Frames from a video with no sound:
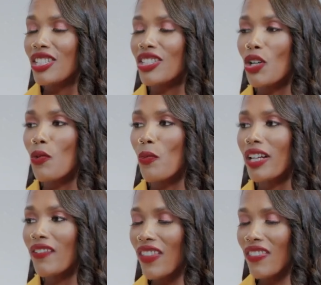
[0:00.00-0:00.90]
So
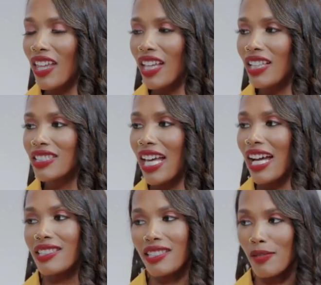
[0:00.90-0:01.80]
one of the things that
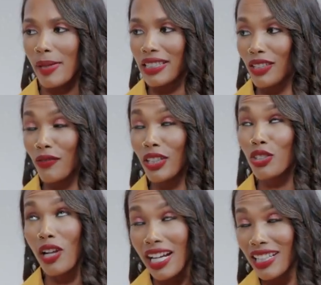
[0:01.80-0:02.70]
I tell myself, or
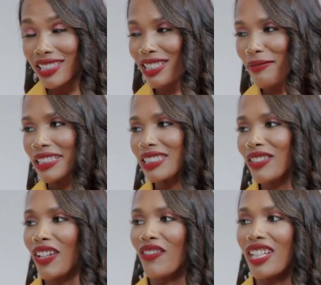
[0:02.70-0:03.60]
try to tell
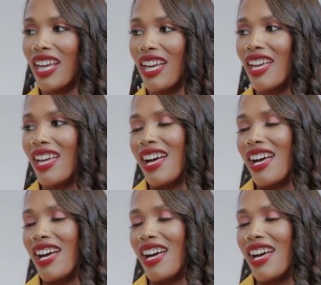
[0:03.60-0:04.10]
myself every day,